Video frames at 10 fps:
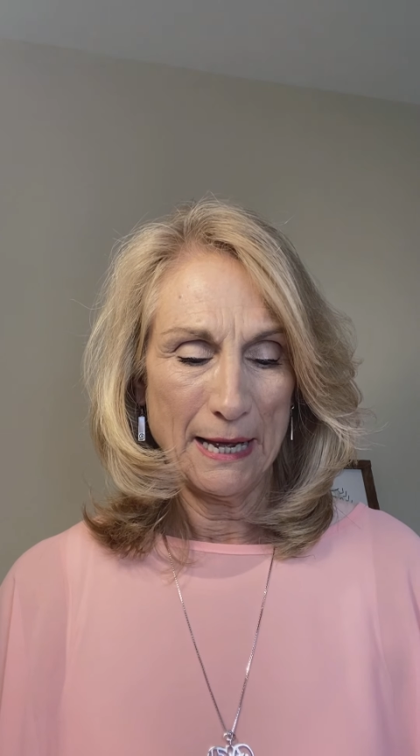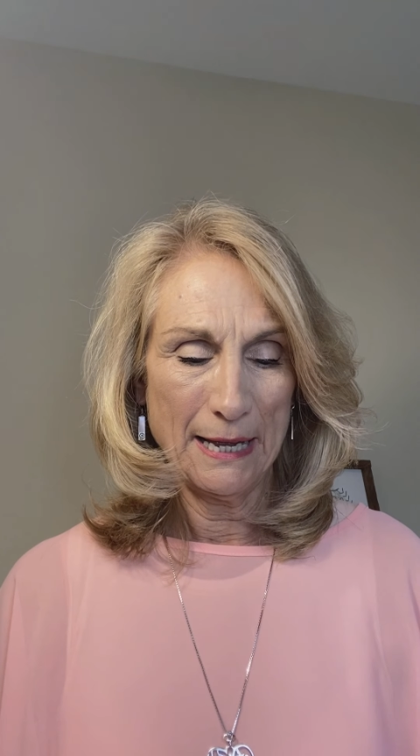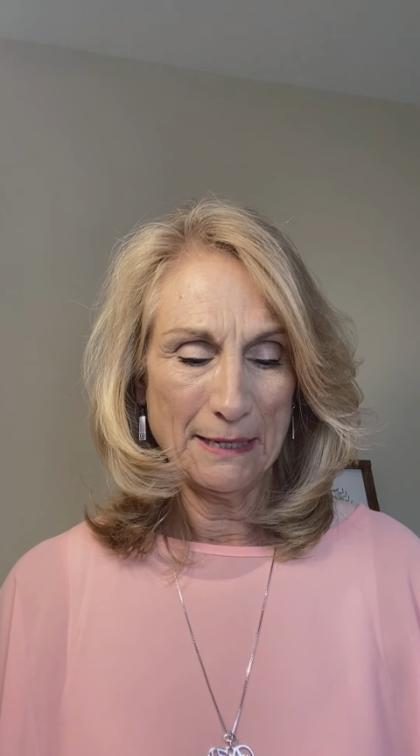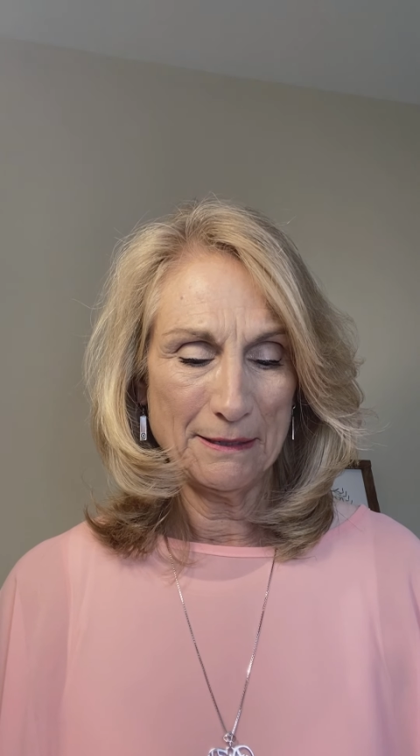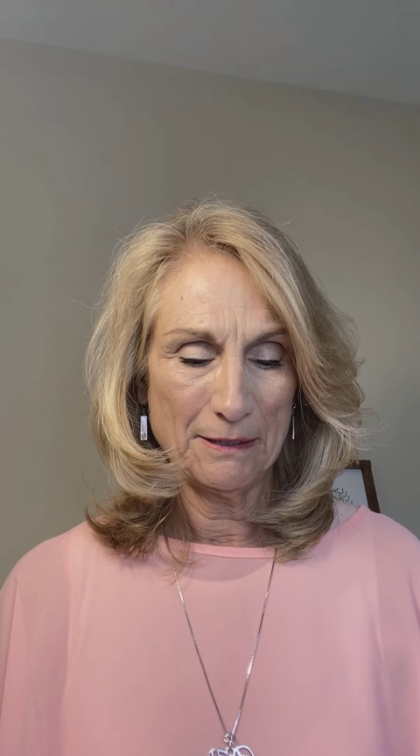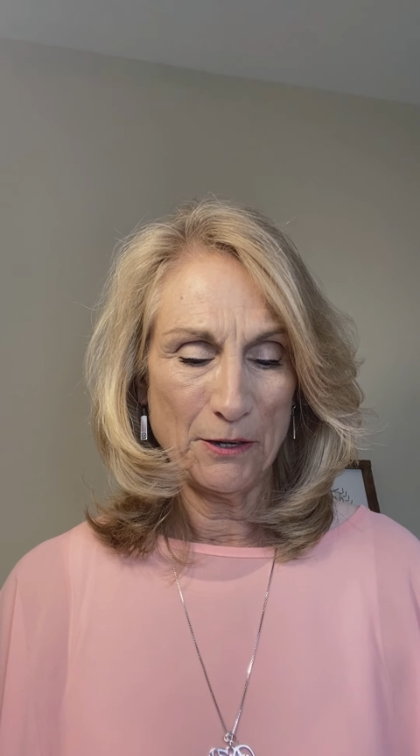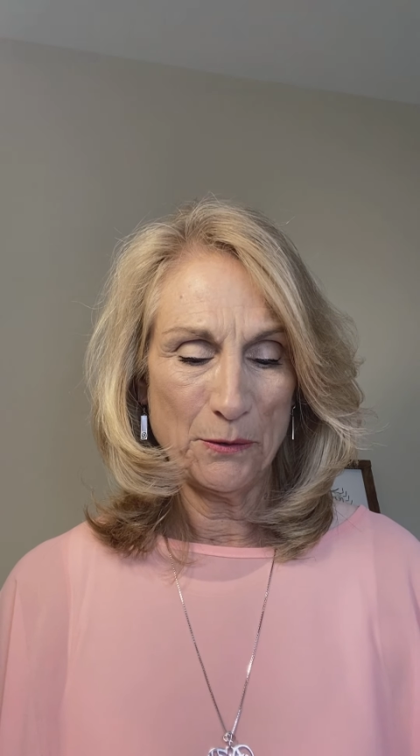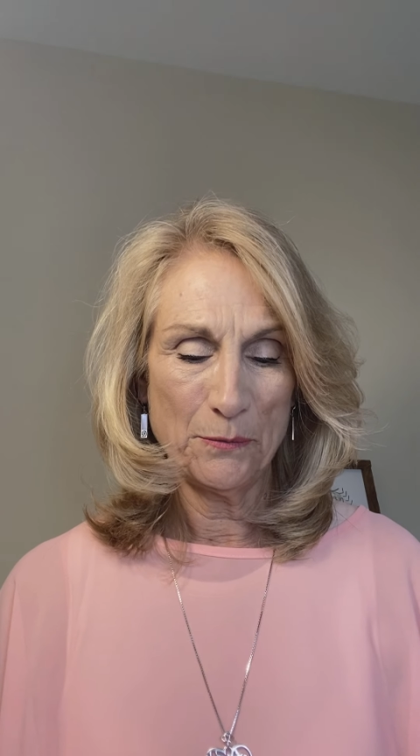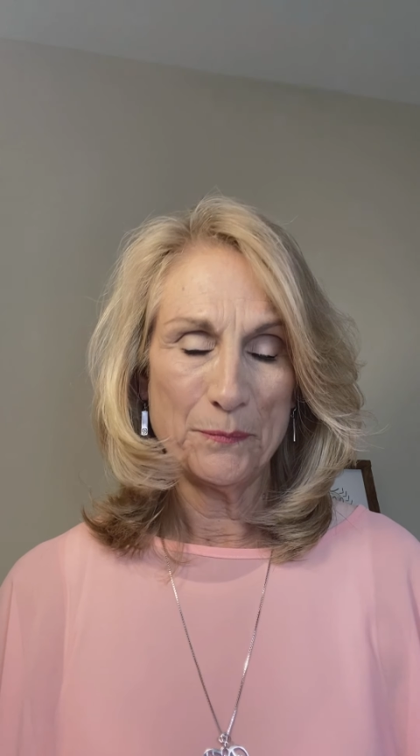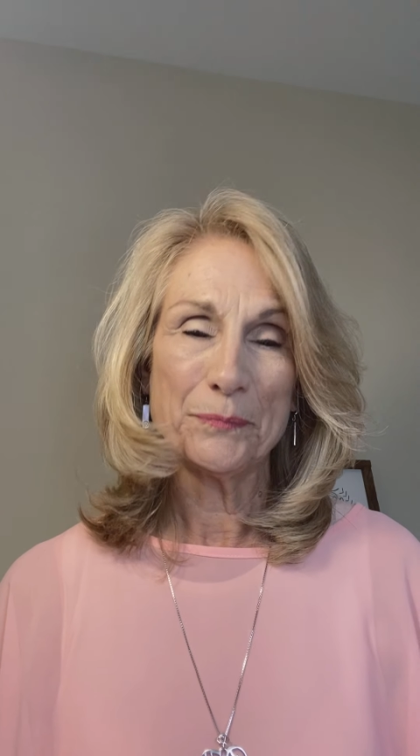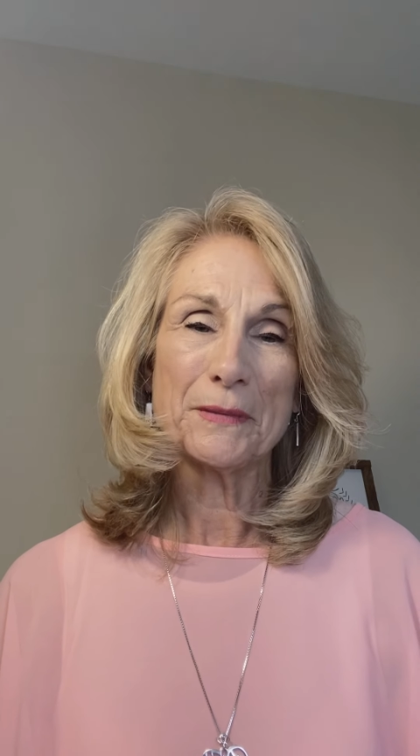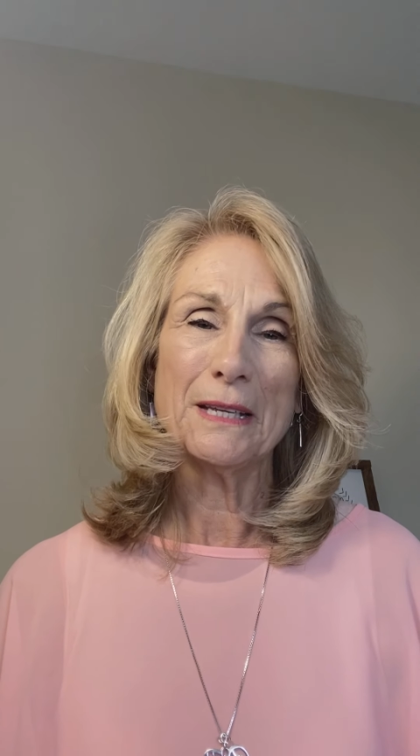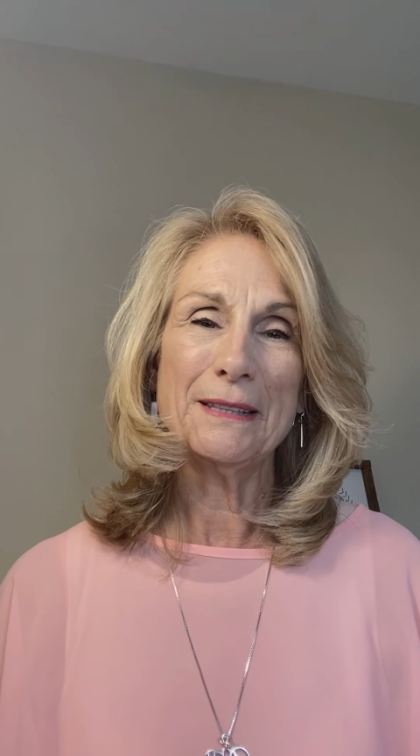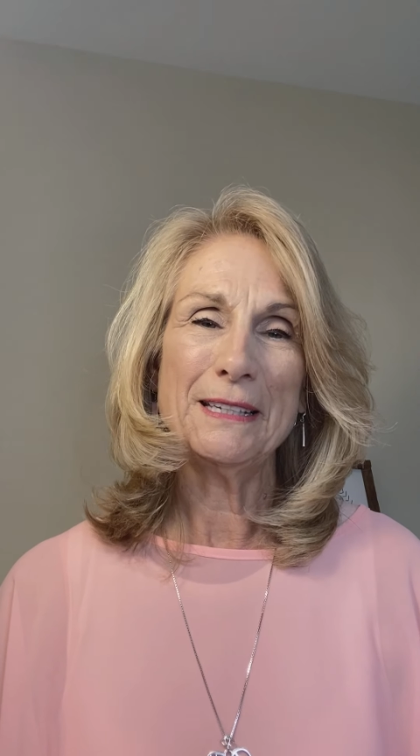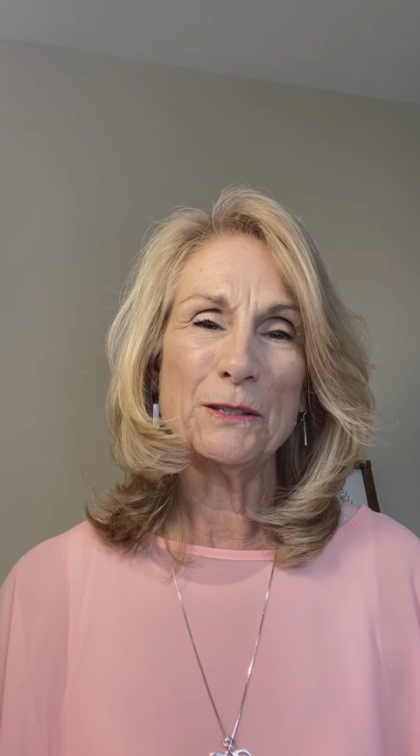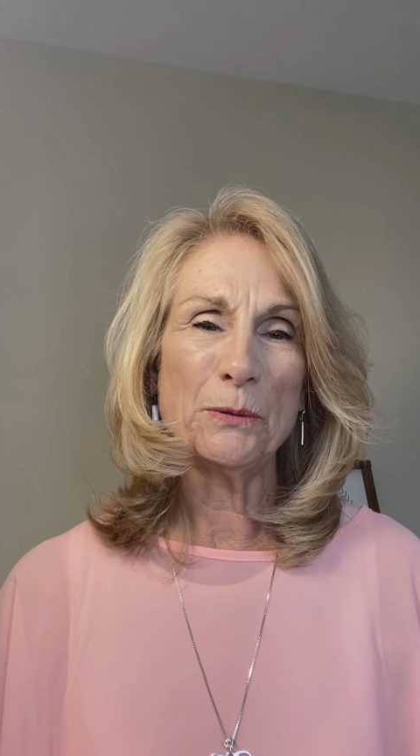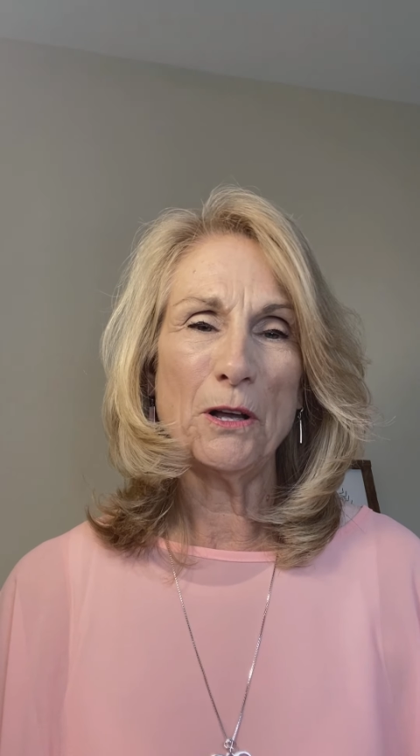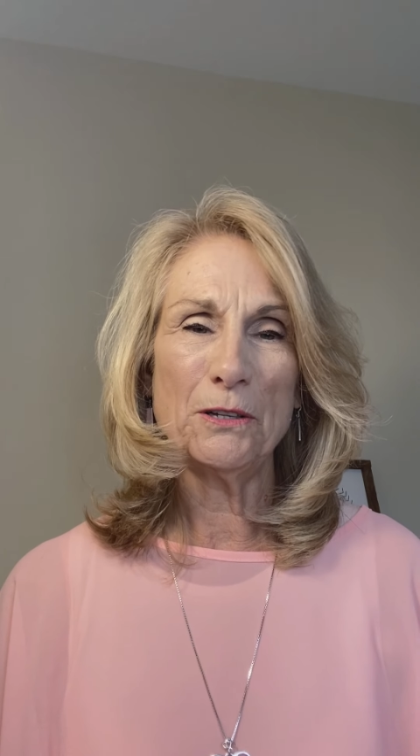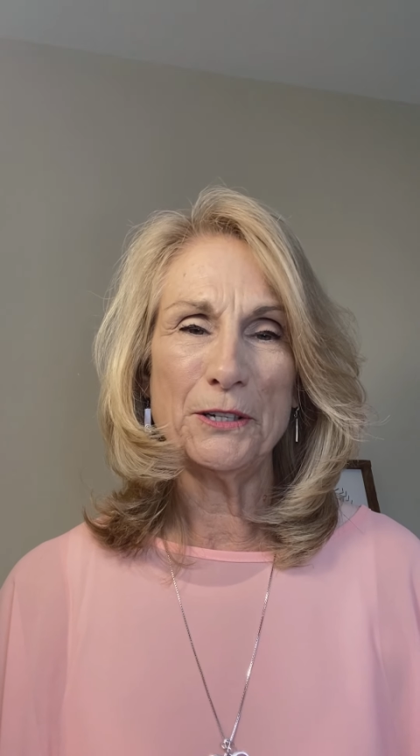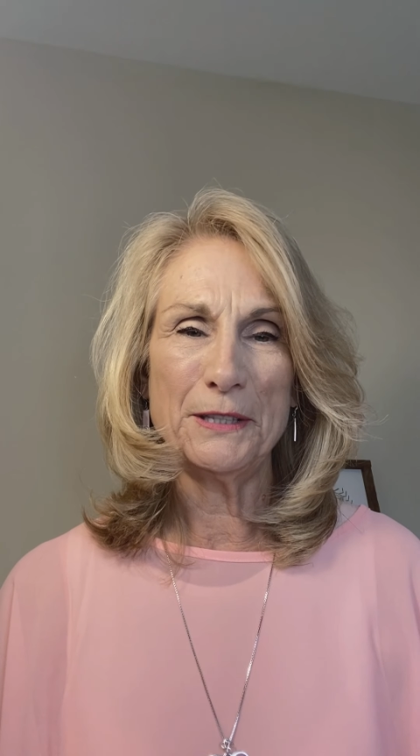And so these were
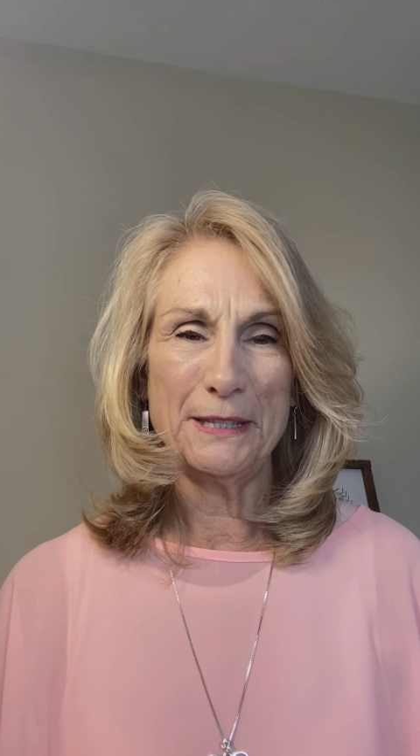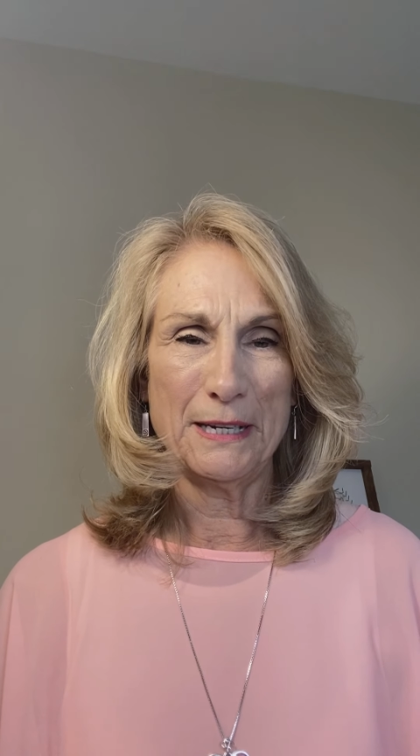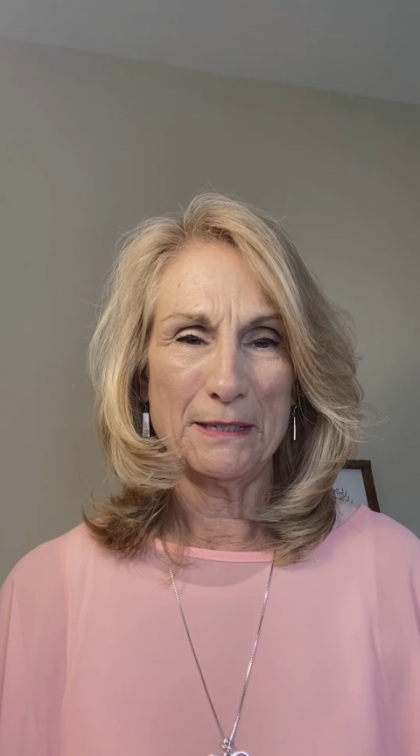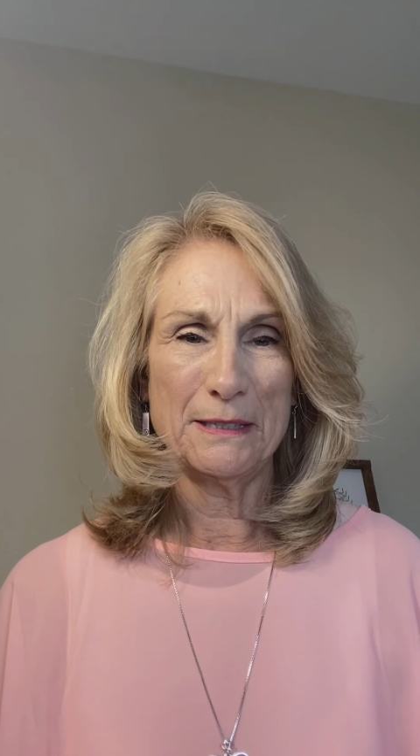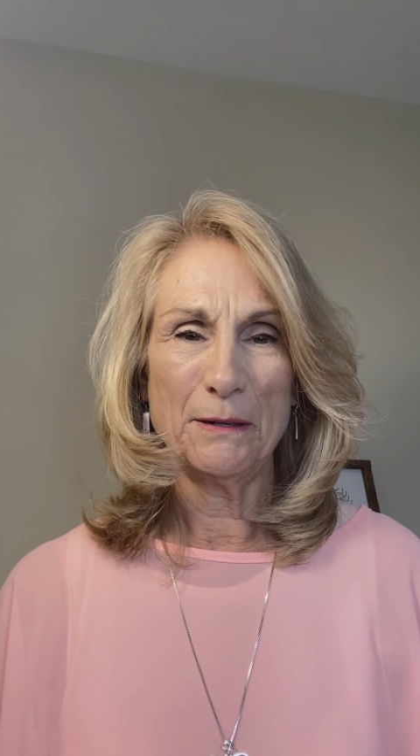all good things